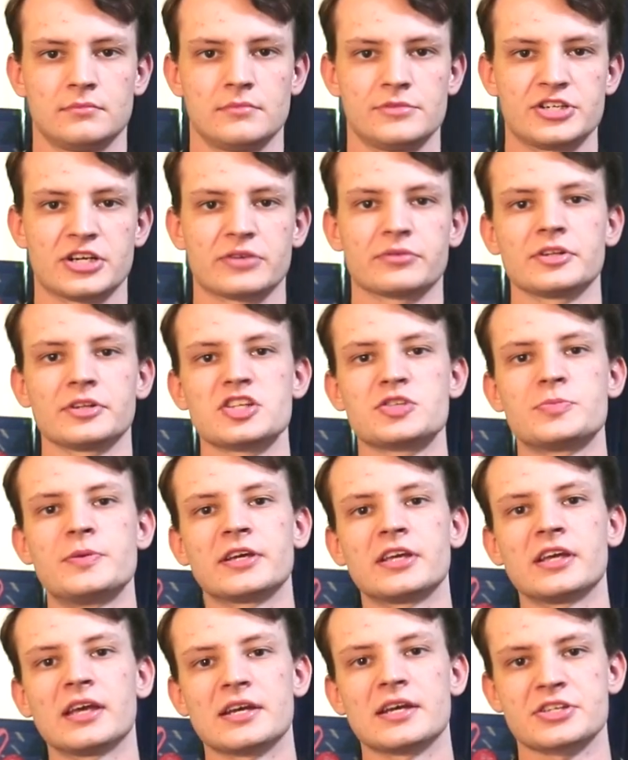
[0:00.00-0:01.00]
Generally
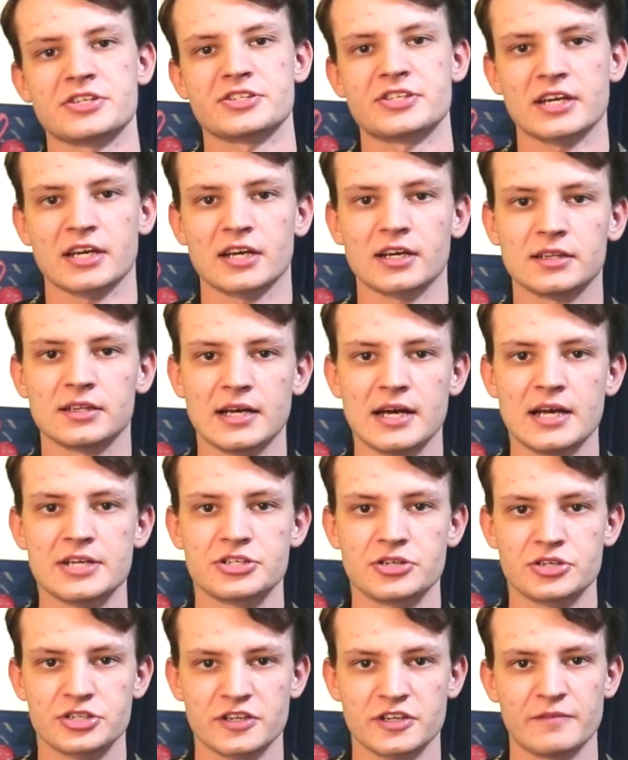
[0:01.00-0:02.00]
speaking, as a second class,
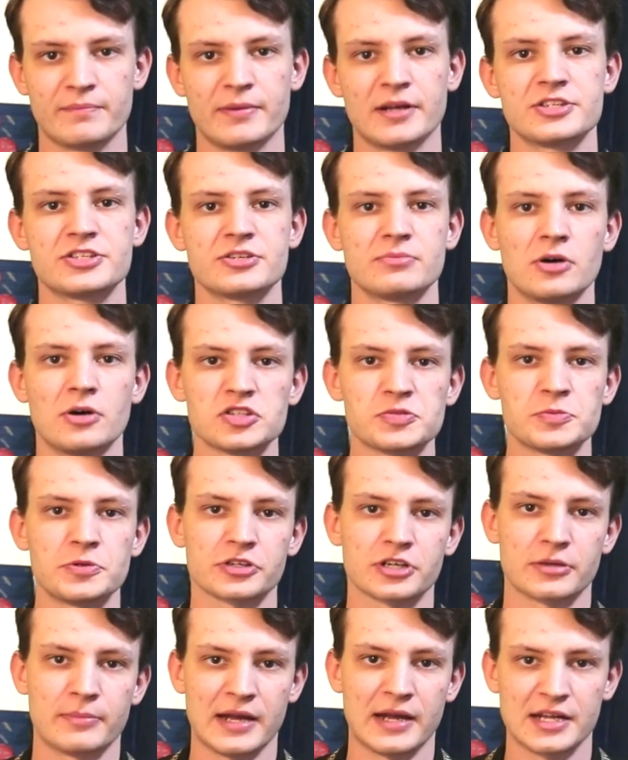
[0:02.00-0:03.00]
you should have been to multiple
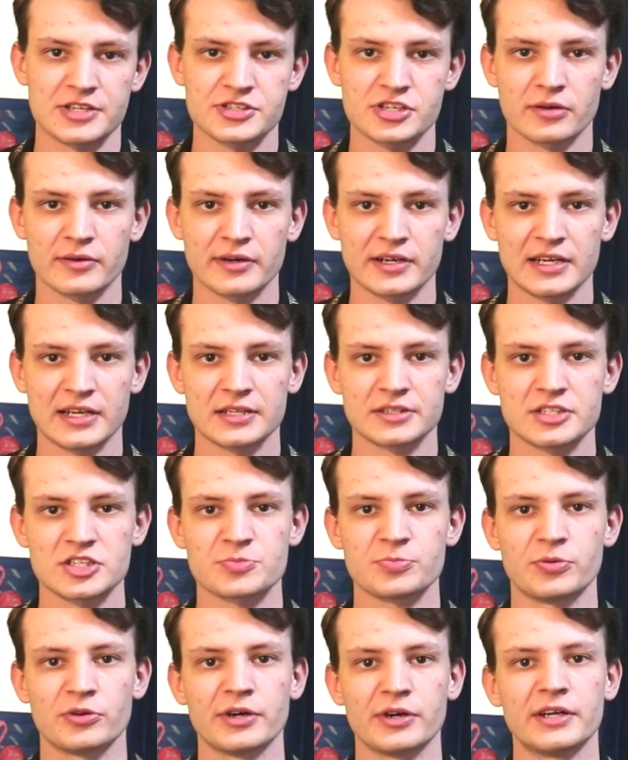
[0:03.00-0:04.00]
commands already at this
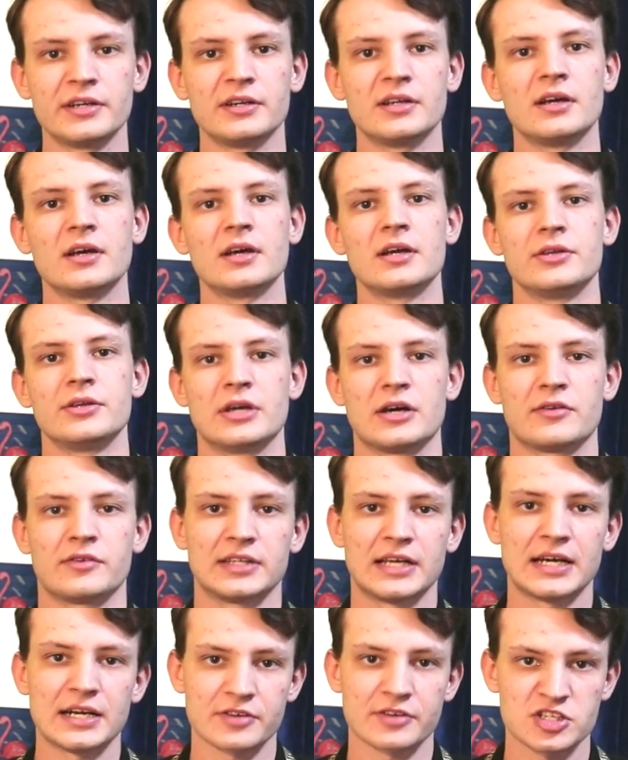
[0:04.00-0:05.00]
point. You have a
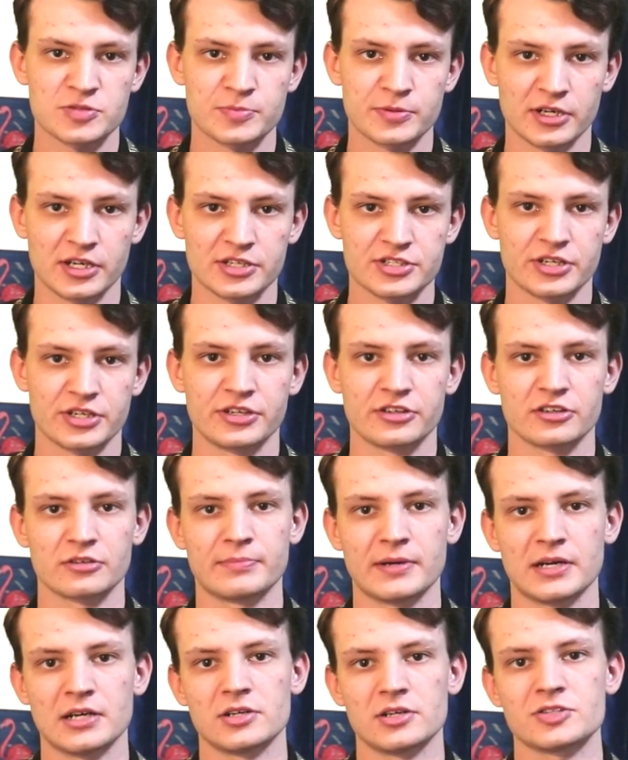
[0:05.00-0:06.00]
lot of experience under your
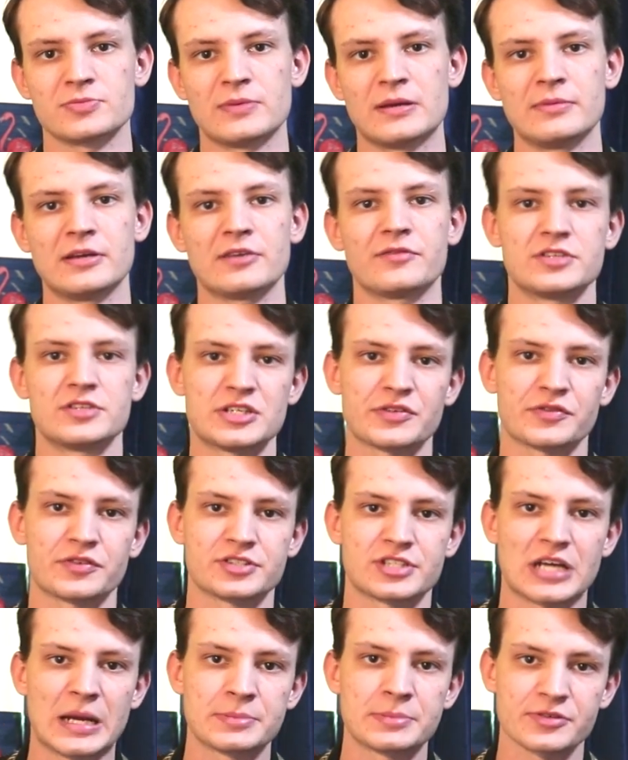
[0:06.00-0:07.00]
belt, maybe even different
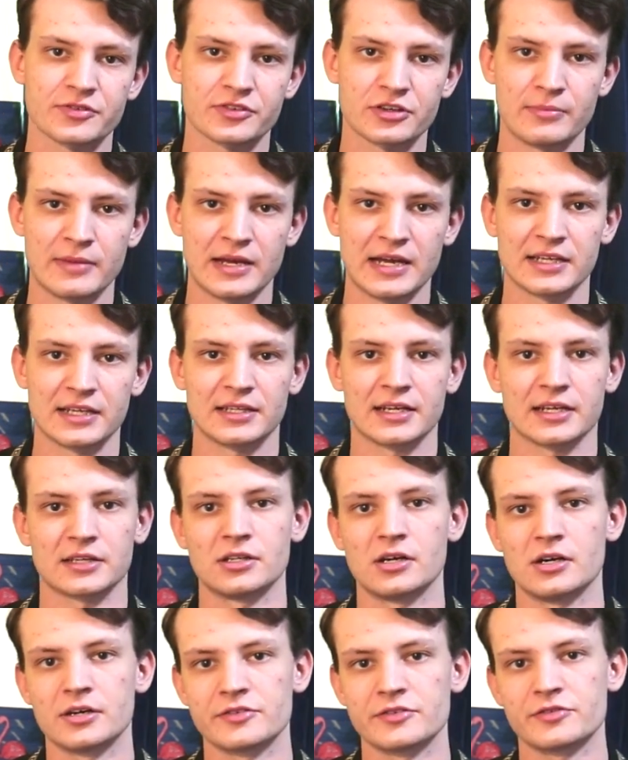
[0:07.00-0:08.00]
types of command like
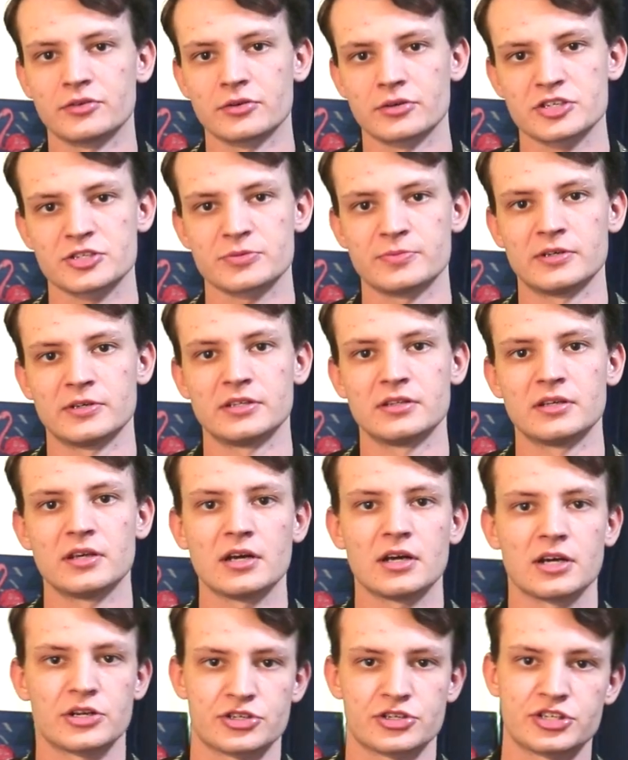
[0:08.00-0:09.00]
law enforcement,
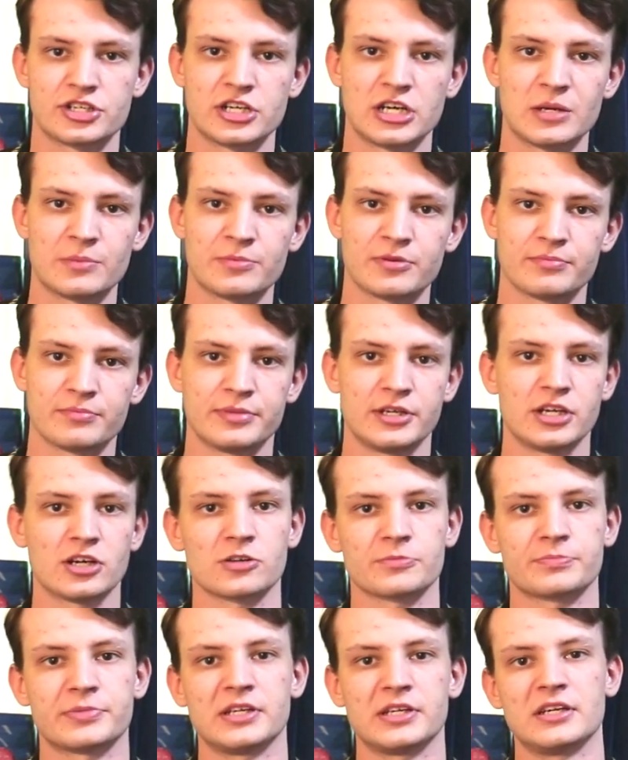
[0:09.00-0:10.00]
a ship,
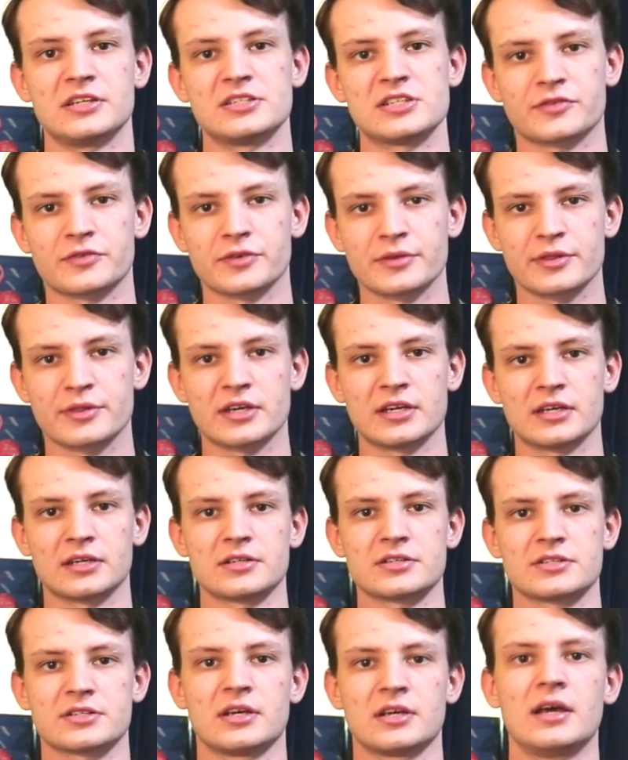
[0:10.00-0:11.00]
PRP, different
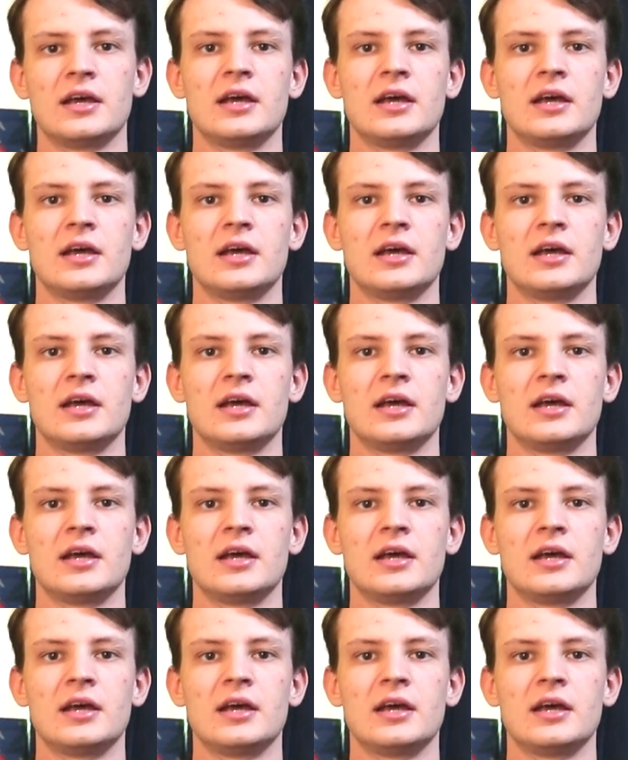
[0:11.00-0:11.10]
things.